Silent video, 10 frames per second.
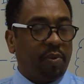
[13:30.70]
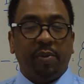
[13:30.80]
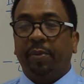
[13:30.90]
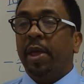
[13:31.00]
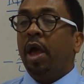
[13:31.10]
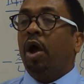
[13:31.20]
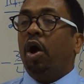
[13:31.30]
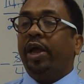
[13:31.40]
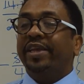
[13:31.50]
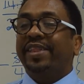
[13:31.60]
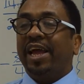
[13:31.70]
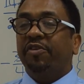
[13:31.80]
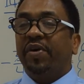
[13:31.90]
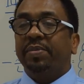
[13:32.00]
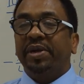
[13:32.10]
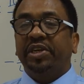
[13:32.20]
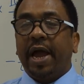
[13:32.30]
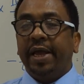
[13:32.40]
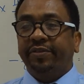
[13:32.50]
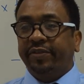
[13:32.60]
problem. Okay, thank you very much,
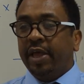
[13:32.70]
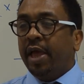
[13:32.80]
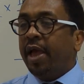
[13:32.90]
guys.